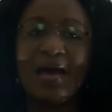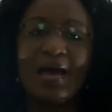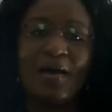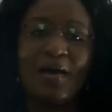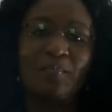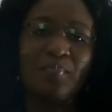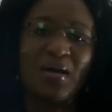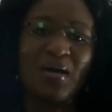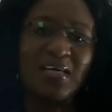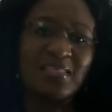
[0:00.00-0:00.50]

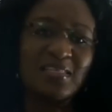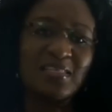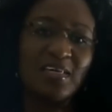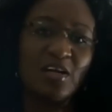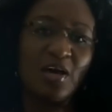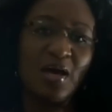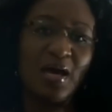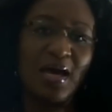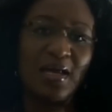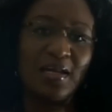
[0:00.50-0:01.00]

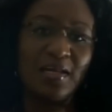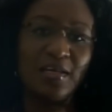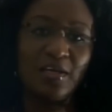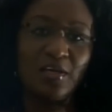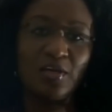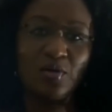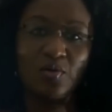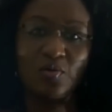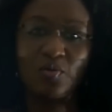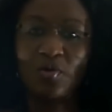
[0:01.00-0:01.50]
Ambassador
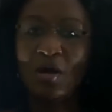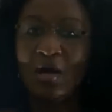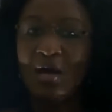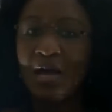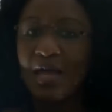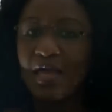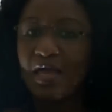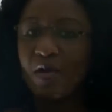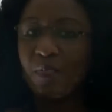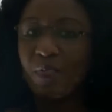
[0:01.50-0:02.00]
Aliyu
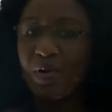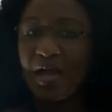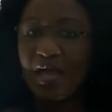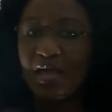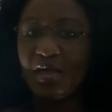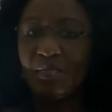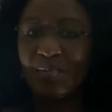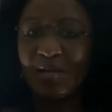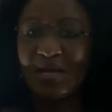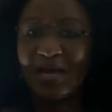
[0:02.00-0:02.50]

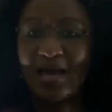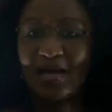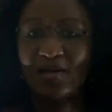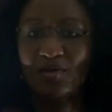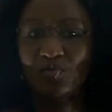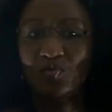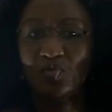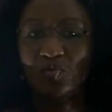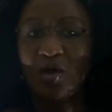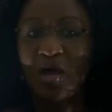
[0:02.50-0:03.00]
Ibrahim
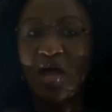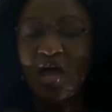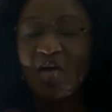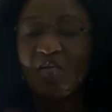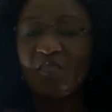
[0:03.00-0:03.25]
Kanu